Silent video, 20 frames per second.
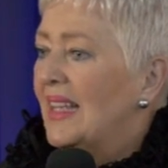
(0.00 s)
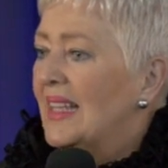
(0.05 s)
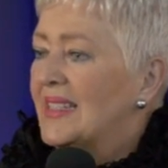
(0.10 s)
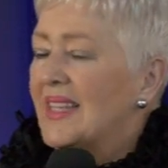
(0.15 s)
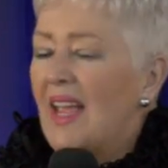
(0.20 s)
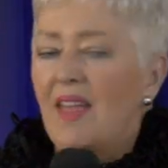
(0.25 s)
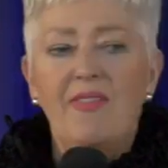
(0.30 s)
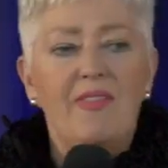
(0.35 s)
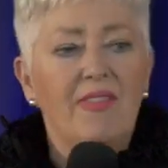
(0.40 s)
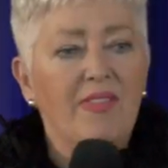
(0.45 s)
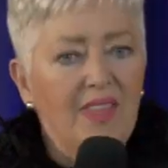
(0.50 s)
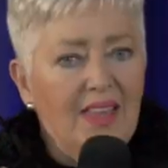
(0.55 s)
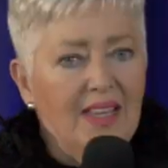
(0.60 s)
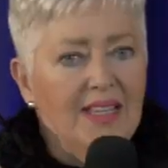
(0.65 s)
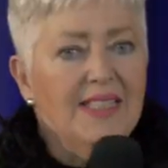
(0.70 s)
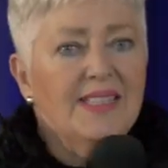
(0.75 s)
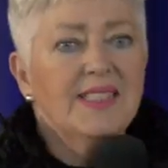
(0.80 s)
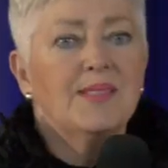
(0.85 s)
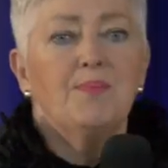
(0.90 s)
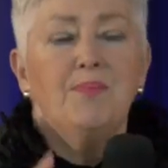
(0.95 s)
Say,
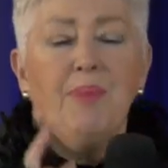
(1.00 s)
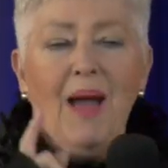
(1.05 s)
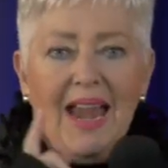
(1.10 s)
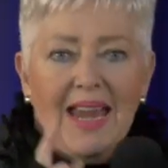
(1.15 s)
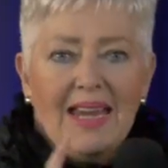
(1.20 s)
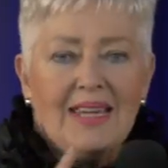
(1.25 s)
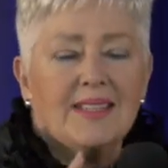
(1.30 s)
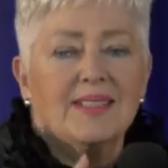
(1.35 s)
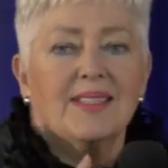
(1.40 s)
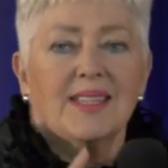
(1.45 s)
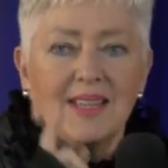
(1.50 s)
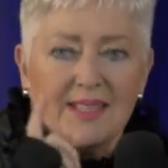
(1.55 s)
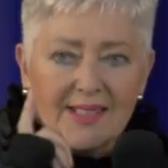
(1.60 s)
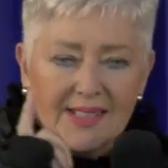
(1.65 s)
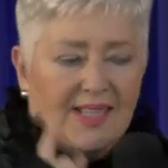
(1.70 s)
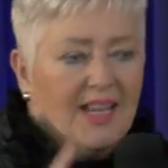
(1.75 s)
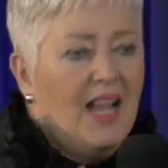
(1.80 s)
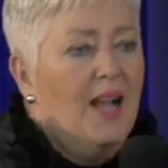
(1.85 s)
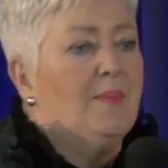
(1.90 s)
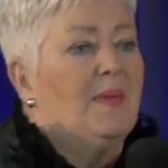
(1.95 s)
This paint
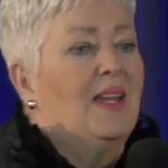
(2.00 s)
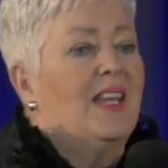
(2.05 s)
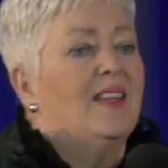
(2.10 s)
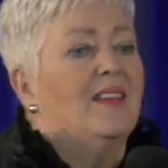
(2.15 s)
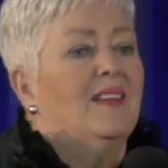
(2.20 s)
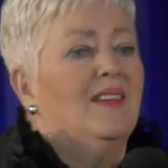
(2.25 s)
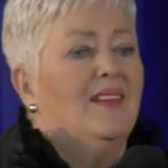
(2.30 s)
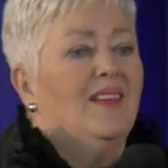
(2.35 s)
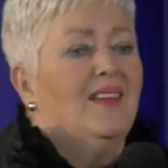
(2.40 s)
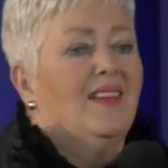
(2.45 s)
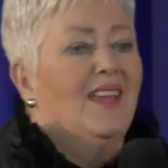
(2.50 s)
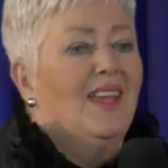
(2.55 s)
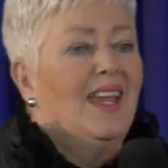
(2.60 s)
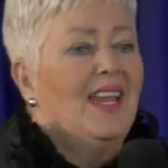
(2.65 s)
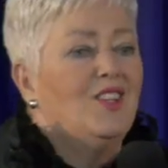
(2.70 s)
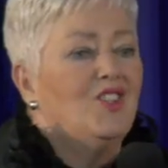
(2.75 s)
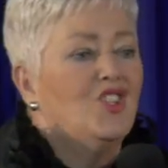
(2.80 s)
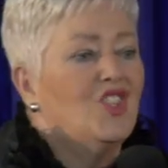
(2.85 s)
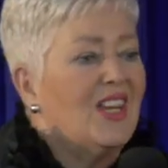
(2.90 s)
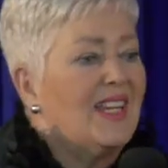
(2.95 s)
is coming
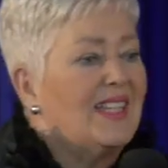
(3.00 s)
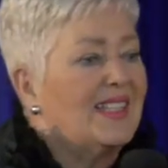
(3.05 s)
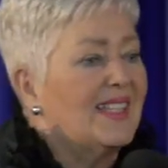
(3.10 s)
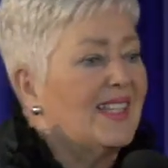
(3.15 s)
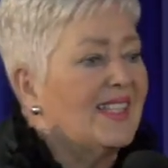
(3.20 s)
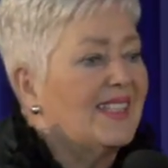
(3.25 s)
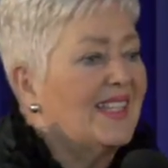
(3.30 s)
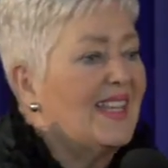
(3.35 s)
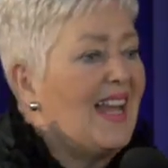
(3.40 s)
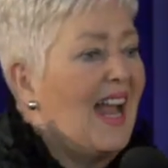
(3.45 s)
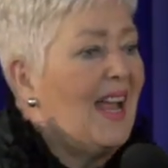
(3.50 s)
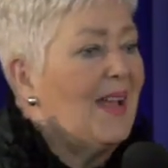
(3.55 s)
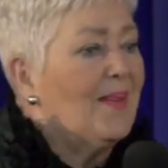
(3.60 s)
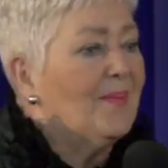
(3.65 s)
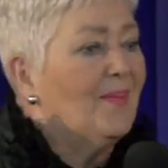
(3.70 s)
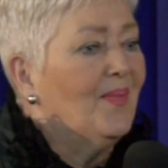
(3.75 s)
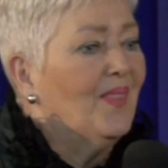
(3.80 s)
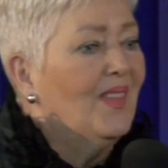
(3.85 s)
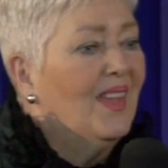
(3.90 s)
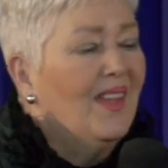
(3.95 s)
in Jesus'
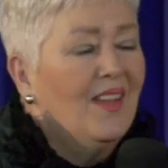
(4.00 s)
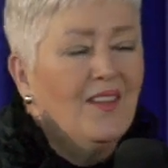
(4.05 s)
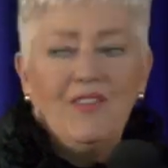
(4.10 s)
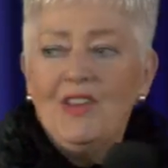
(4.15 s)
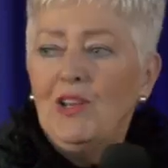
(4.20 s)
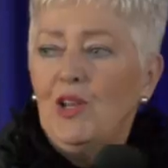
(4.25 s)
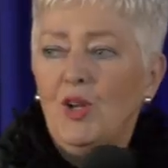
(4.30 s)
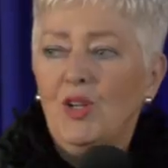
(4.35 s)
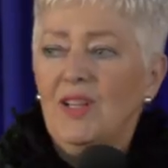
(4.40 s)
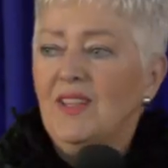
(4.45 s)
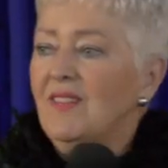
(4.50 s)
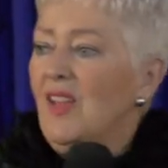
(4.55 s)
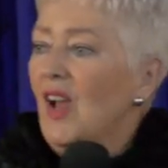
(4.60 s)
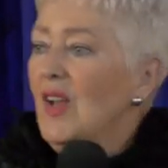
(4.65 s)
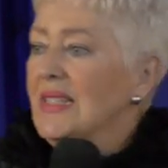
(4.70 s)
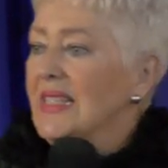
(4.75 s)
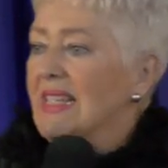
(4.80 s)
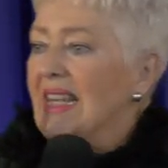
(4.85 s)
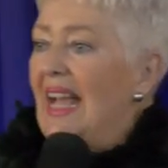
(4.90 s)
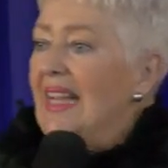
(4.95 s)
name. If you look at
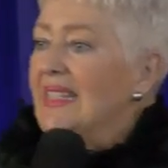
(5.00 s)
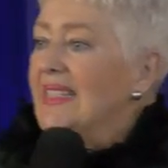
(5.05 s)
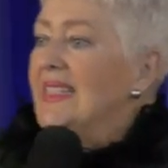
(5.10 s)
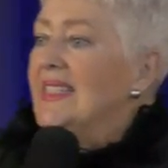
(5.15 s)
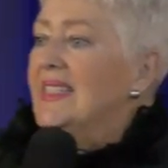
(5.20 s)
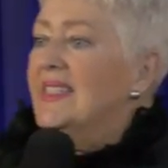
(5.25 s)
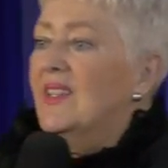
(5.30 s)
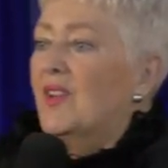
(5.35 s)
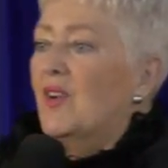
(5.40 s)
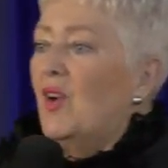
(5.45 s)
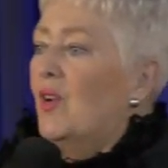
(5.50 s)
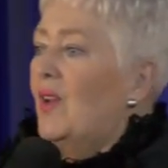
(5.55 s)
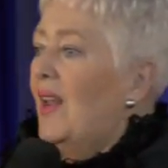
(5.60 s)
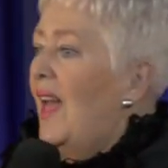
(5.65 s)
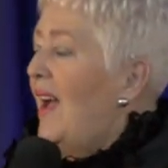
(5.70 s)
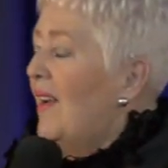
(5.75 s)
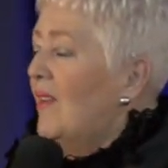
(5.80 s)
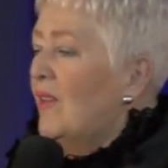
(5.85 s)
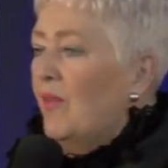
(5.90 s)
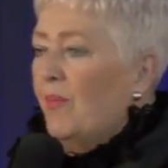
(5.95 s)
those gutters that are
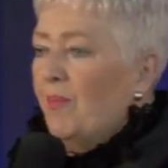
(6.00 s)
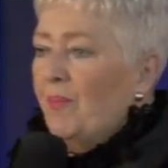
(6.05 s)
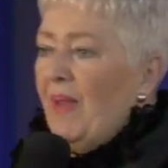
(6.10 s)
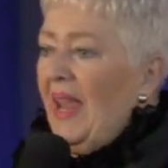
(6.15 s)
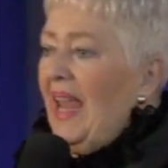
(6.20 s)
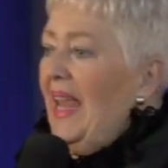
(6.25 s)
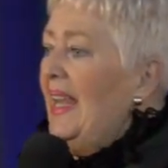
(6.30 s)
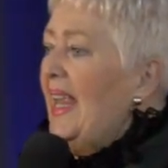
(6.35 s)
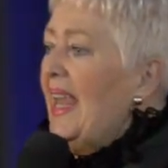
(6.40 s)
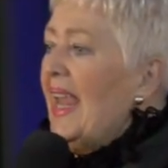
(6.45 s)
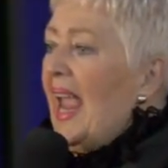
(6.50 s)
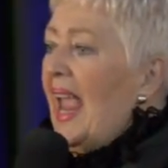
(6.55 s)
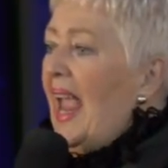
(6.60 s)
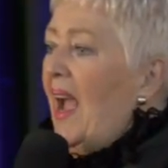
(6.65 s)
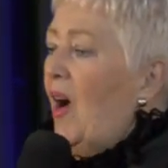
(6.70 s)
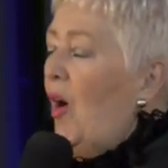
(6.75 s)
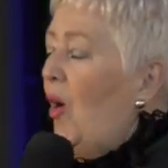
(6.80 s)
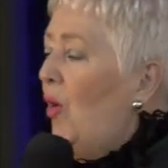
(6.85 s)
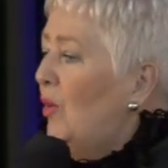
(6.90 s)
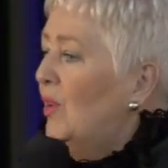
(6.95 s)
like barely
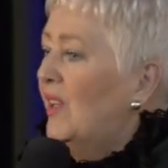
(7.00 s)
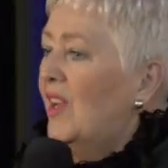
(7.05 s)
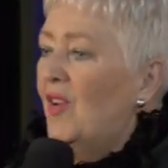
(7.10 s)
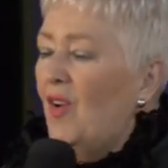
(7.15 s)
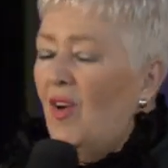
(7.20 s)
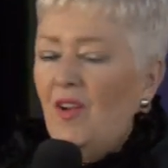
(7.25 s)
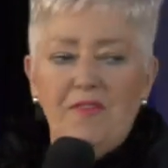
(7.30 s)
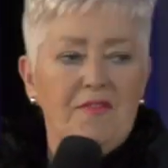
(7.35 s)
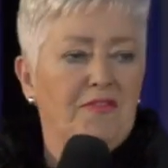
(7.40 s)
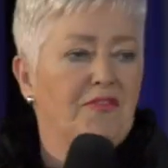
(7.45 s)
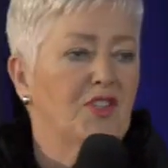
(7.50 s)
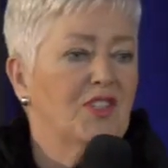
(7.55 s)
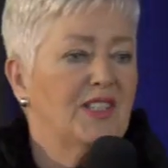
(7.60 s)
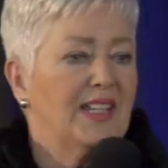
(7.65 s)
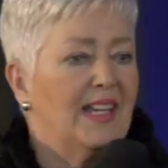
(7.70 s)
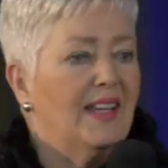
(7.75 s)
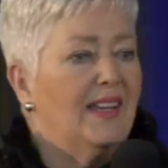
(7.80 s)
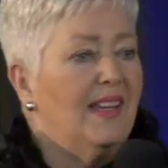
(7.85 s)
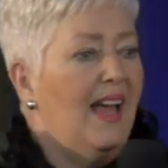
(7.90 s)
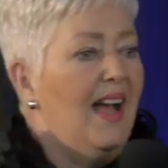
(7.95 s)
holding on for
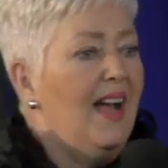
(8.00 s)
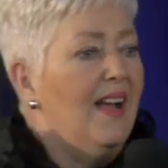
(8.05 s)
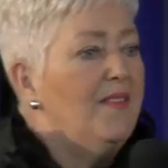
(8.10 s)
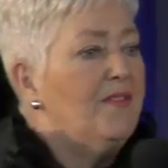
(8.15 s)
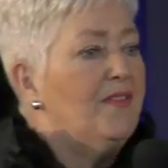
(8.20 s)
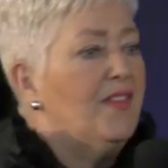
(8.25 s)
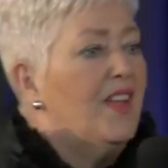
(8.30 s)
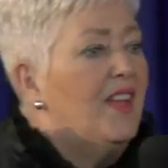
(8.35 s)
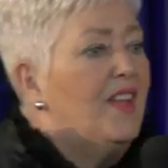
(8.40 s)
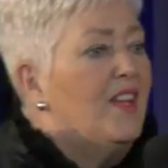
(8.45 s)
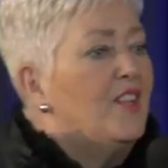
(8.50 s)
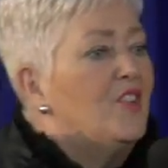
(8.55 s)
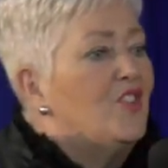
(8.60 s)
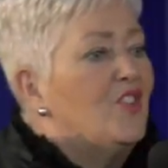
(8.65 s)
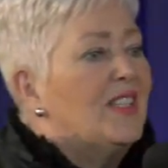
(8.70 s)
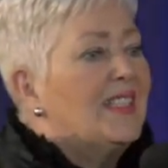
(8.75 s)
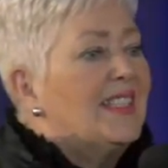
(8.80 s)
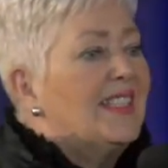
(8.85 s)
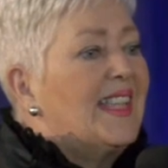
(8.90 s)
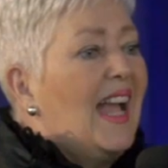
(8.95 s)
dear life,
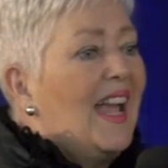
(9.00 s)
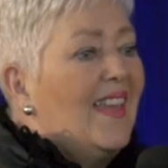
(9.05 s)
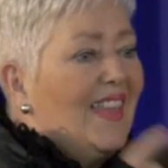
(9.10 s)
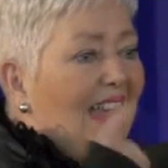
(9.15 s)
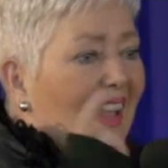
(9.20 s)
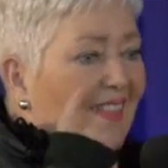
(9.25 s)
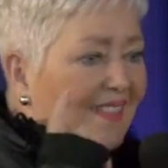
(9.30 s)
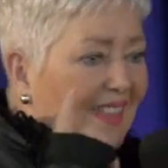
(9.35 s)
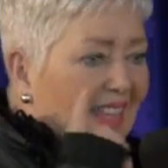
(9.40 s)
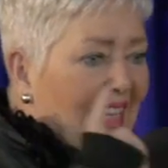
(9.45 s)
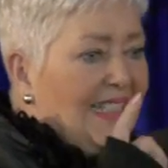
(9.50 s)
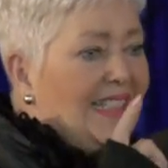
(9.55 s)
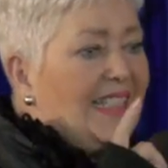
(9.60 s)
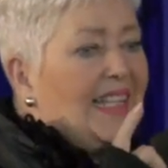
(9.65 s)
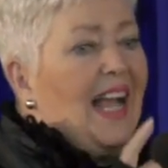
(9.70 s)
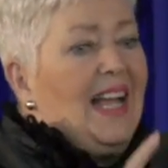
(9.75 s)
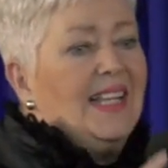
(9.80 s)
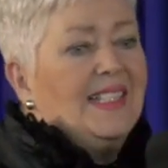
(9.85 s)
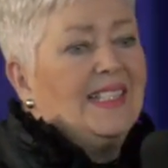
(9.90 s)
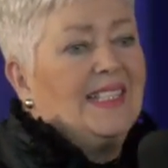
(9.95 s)
just say that these
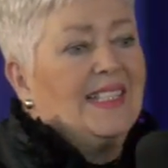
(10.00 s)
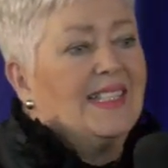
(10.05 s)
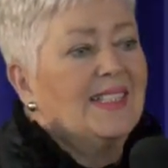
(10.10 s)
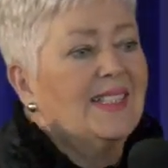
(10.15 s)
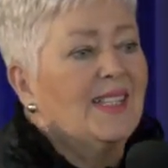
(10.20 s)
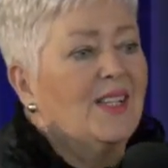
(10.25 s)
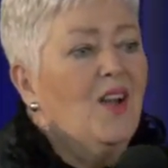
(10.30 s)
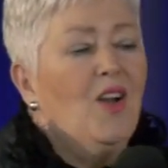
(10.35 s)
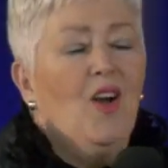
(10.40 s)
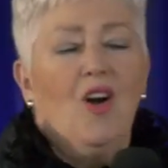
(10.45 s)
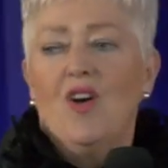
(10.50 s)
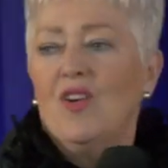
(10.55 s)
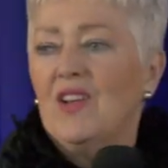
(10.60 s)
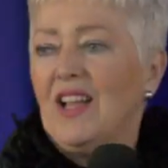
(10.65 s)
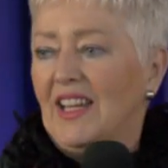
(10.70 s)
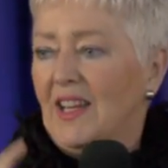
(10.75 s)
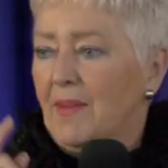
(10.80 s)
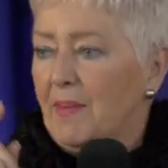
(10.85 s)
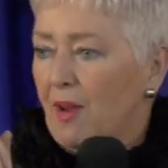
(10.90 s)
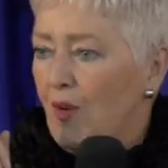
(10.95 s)
gutters are
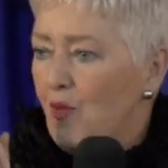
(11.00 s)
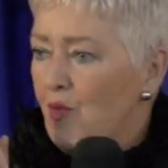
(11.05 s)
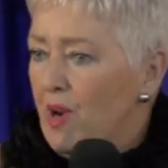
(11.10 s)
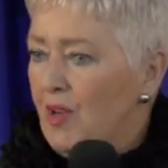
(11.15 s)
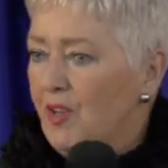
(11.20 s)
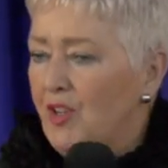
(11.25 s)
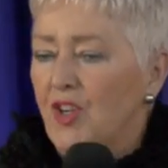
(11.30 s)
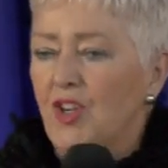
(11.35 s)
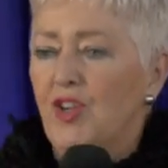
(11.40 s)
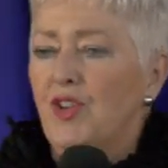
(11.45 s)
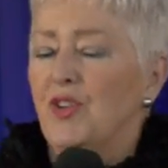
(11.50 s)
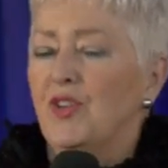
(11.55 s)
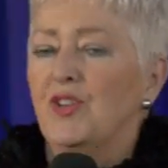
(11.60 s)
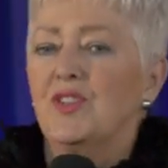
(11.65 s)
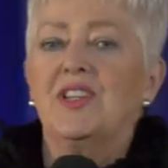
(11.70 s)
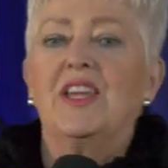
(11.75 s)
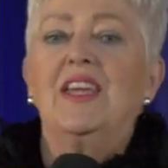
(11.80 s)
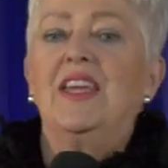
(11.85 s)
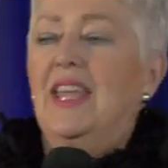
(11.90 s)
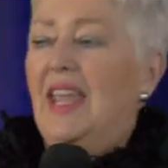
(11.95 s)
going to be
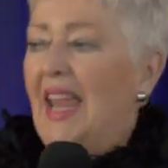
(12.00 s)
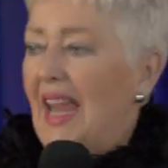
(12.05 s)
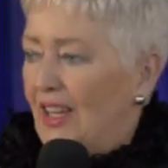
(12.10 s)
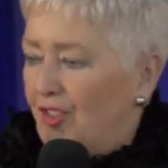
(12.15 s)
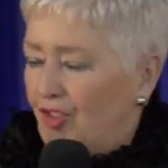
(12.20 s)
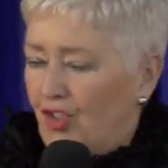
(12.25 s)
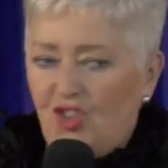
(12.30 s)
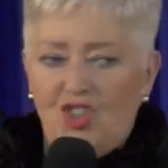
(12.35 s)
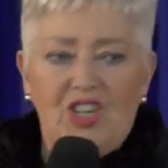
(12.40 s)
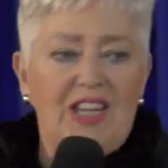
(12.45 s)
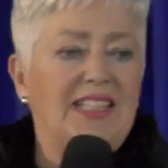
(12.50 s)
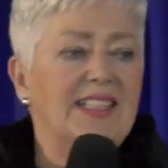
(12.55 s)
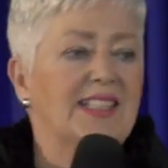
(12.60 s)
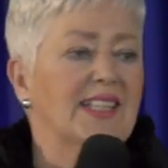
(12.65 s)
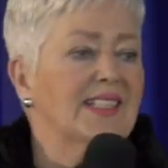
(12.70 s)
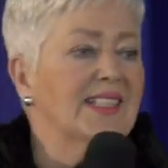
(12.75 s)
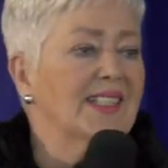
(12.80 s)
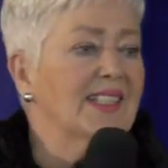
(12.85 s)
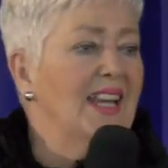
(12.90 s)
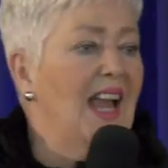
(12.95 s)
renewed in
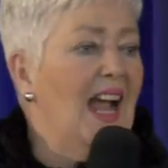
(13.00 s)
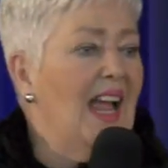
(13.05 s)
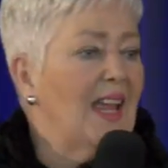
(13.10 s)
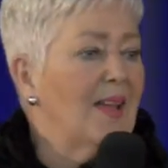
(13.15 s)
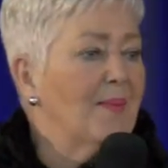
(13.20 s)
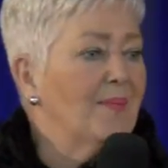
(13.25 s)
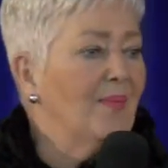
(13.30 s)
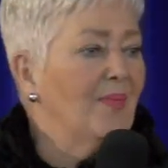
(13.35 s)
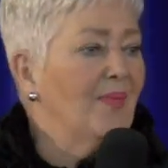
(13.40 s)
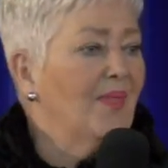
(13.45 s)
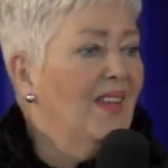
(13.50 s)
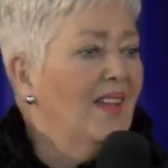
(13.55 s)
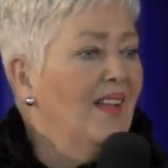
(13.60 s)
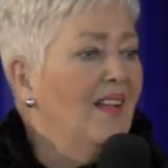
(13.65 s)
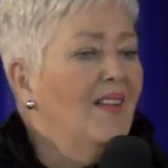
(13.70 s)
Jesus' name.